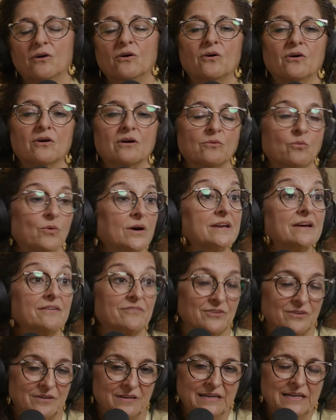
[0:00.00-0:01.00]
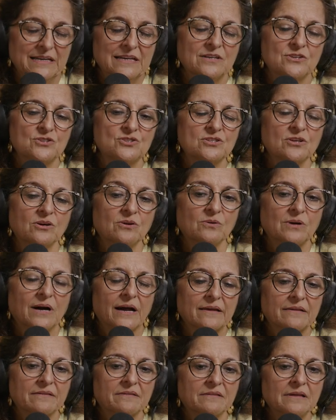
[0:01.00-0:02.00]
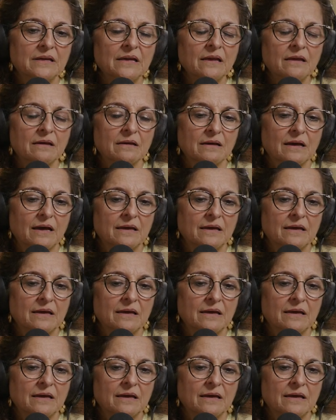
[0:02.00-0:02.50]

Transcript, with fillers: or whatever. So I think,